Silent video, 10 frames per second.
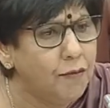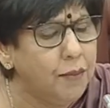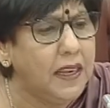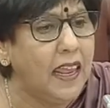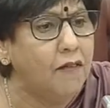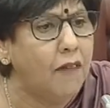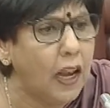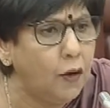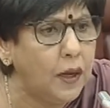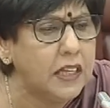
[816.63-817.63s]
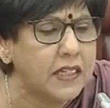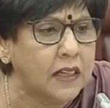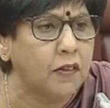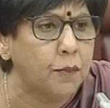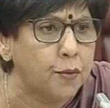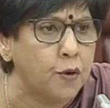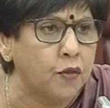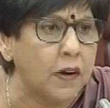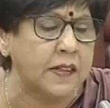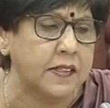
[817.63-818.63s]
We have been
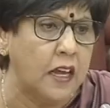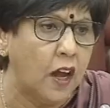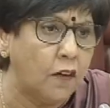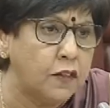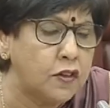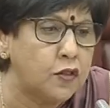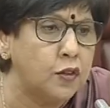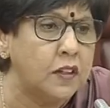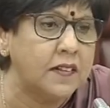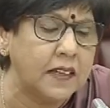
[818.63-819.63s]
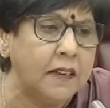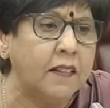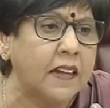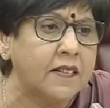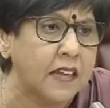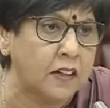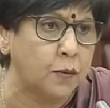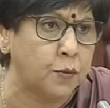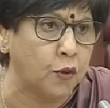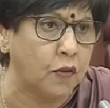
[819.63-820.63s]
evaluating the progress of the students in
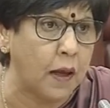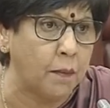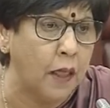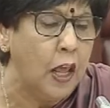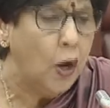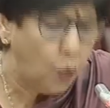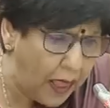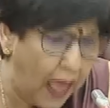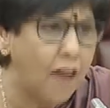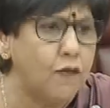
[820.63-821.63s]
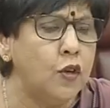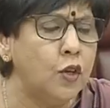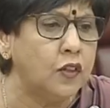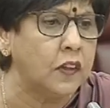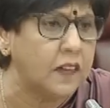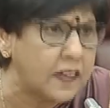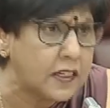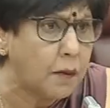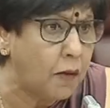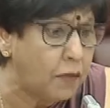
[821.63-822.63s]
the extended program. We have
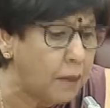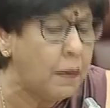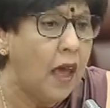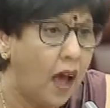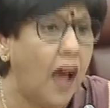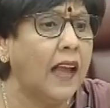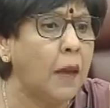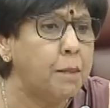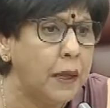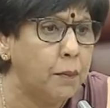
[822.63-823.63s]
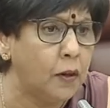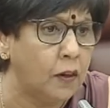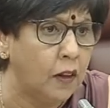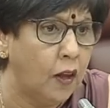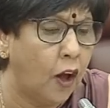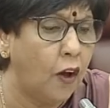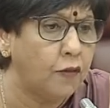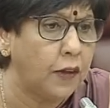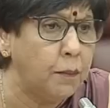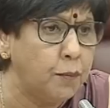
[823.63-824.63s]
noted that some of them are
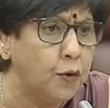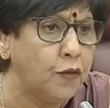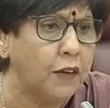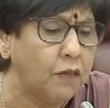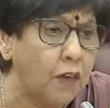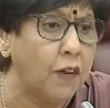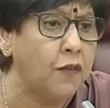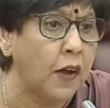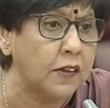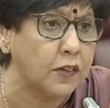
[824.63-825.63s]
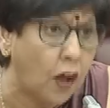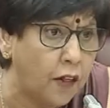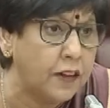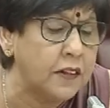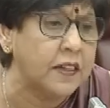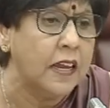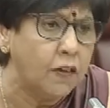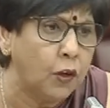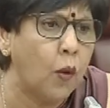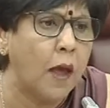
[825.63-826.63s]
capable of improving very fast.
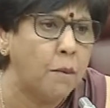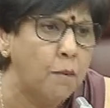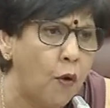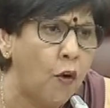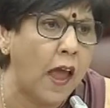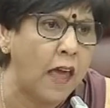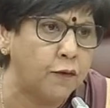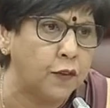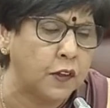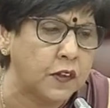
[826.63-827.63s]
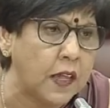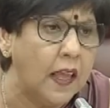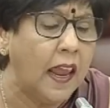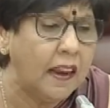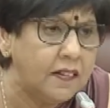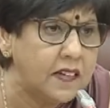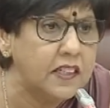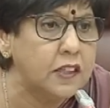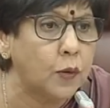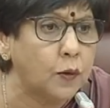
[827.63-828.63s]
Others require more efforts,
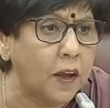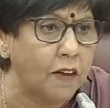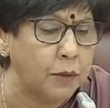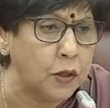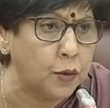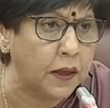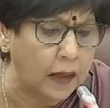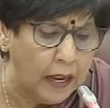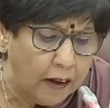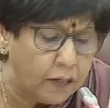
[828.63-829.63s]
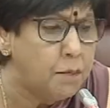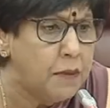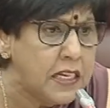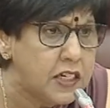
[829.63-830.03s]
and this is what we have been doing.